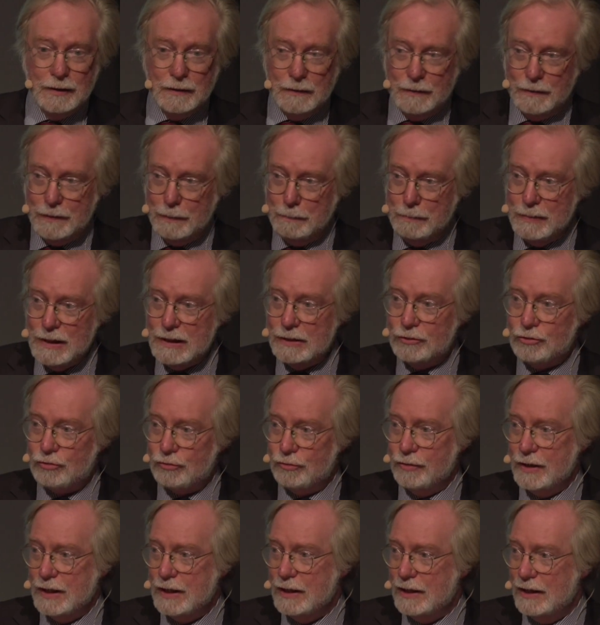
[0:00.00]
the
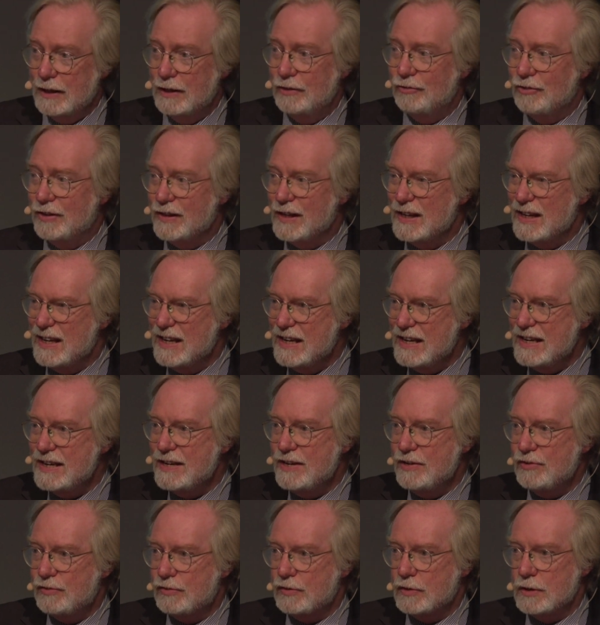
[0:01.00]
military is the
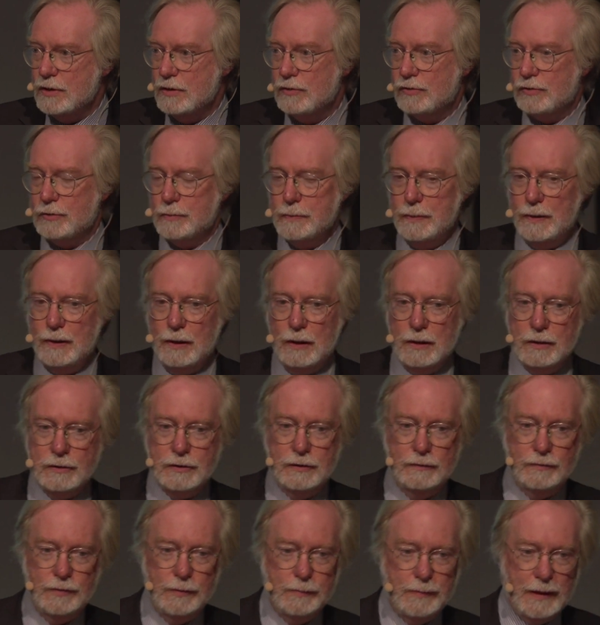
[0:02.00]
easiest part
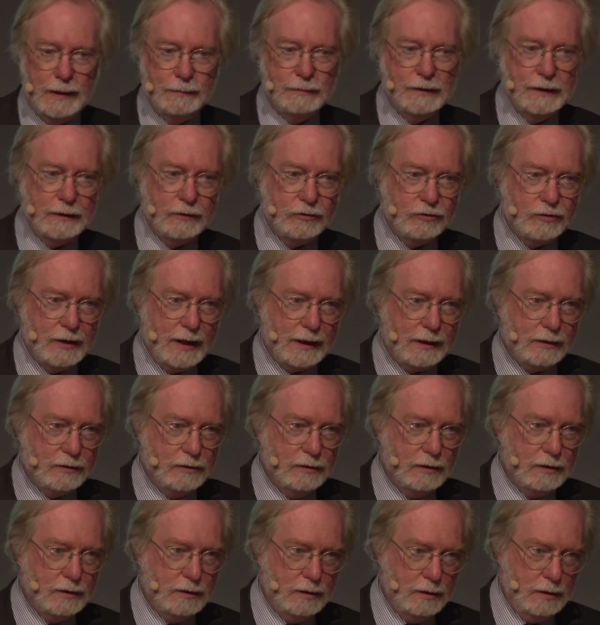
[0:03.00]
of the public
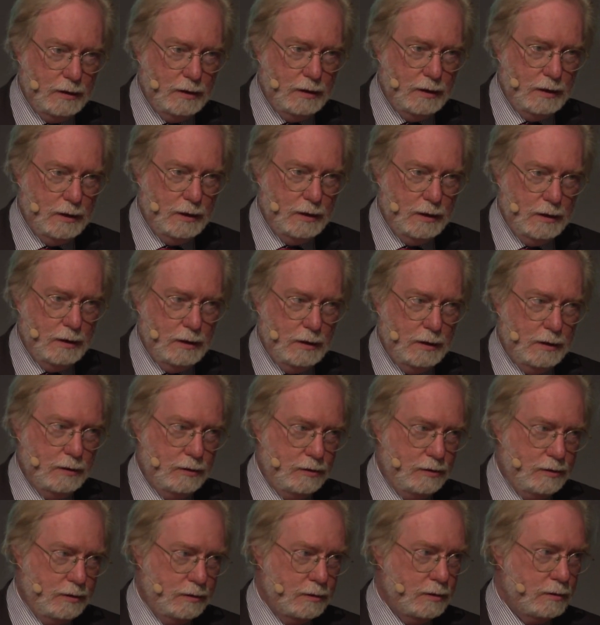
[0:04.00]
sector
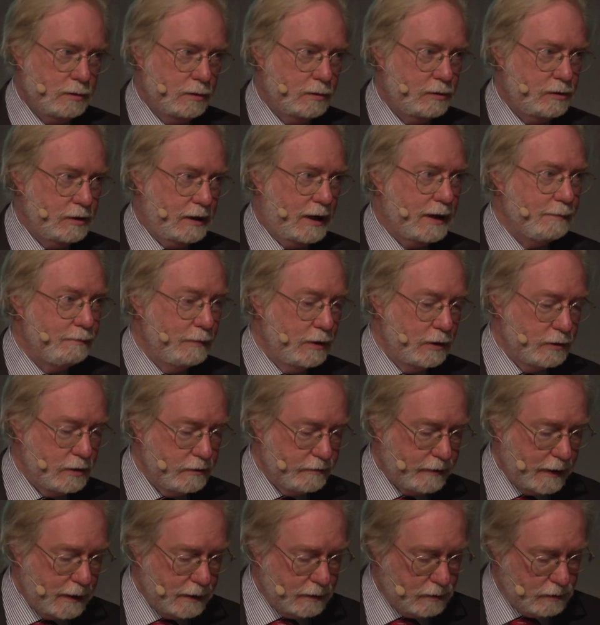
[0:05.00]
to, to get
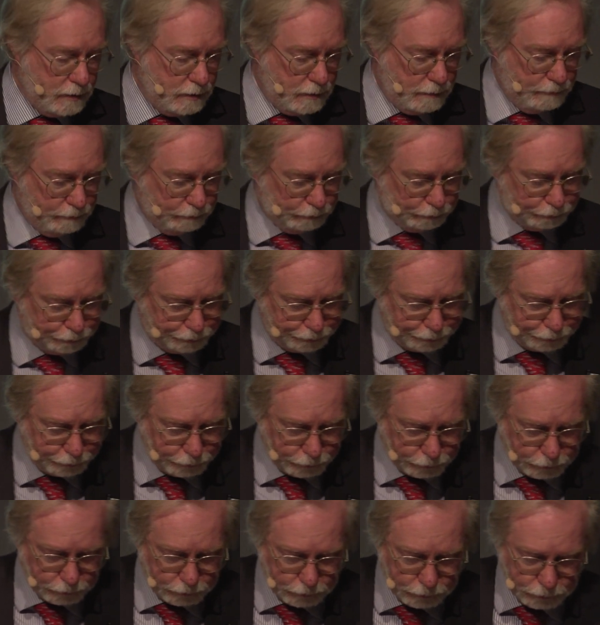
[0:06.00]
motivated.
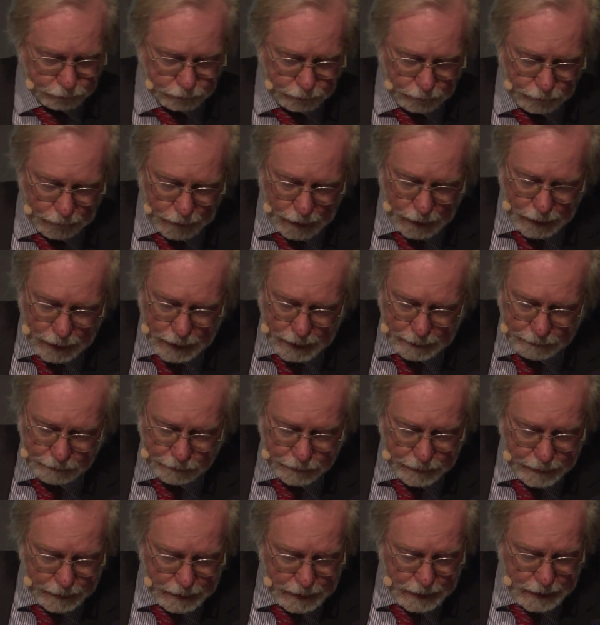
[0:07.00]
Um,
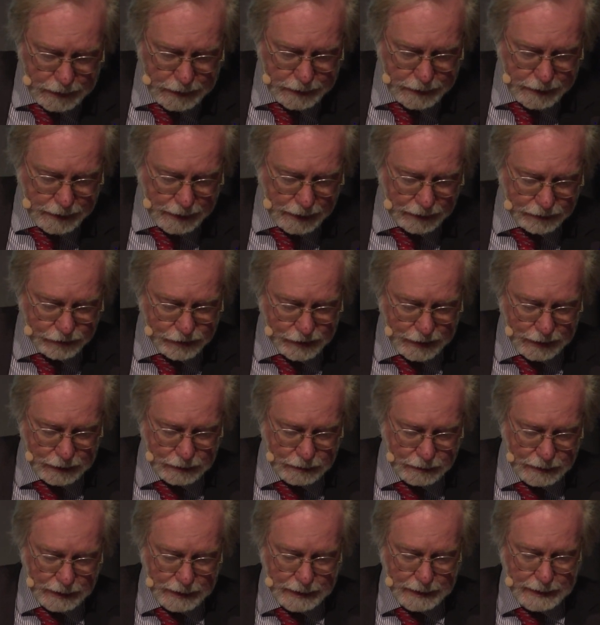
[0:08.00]
in a
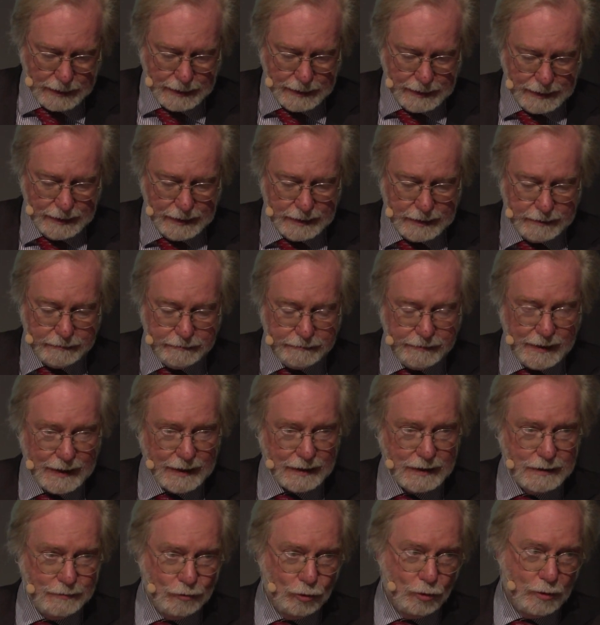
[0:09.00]
nutshell, an
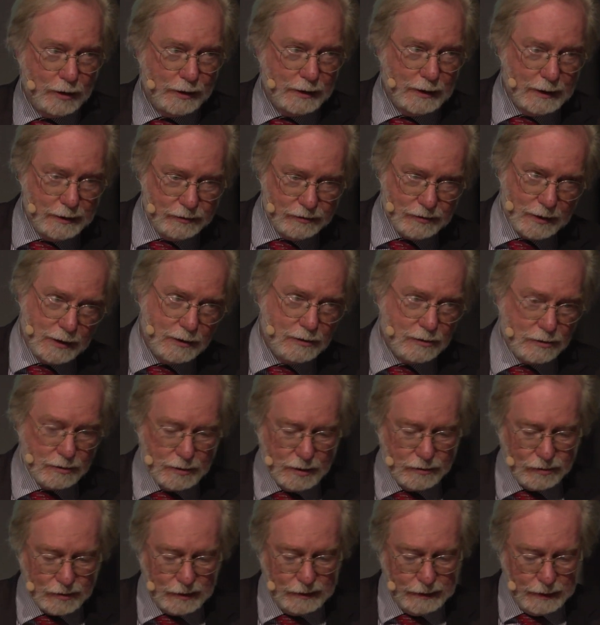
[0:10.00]
effective organization
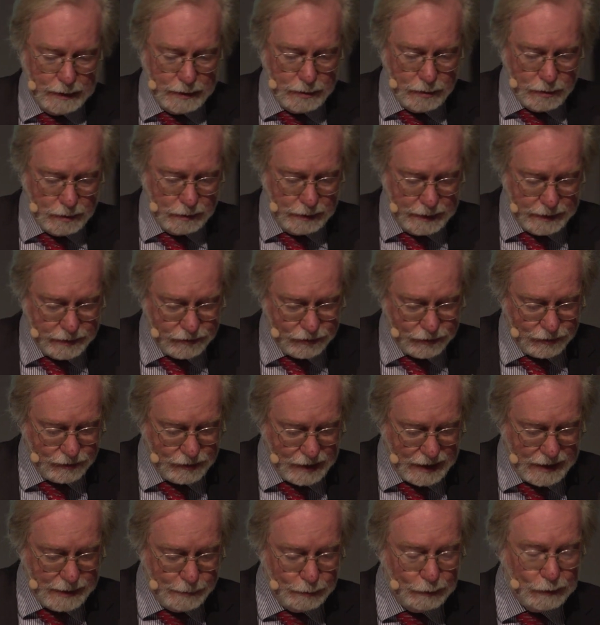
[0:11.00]
is a locally
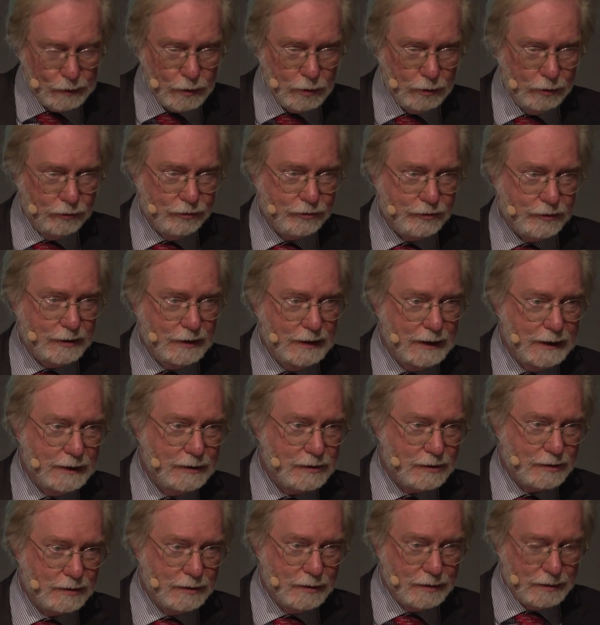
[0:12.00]
stable
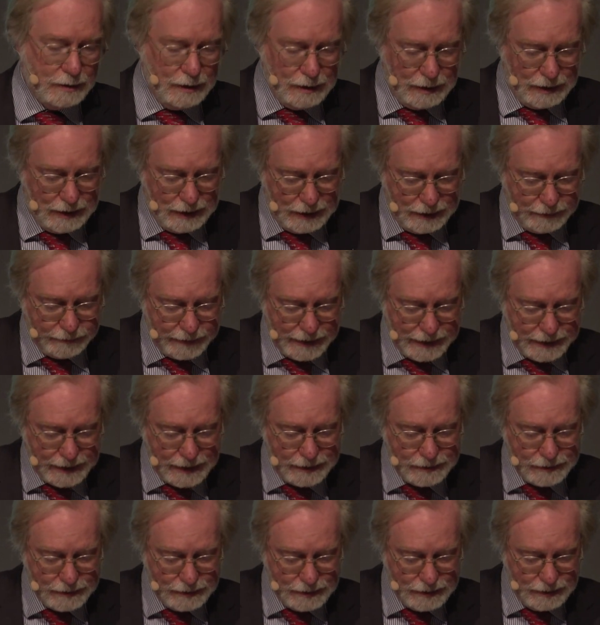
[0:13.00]
constellation of
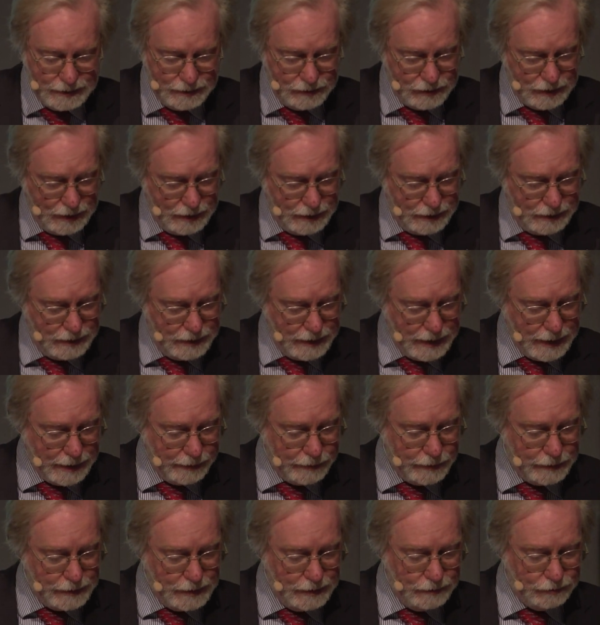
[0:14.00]
identities,
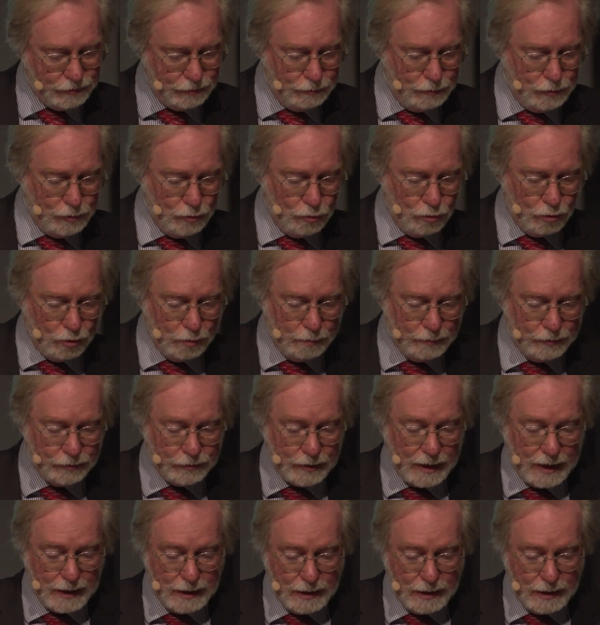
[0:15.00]
narratives and norms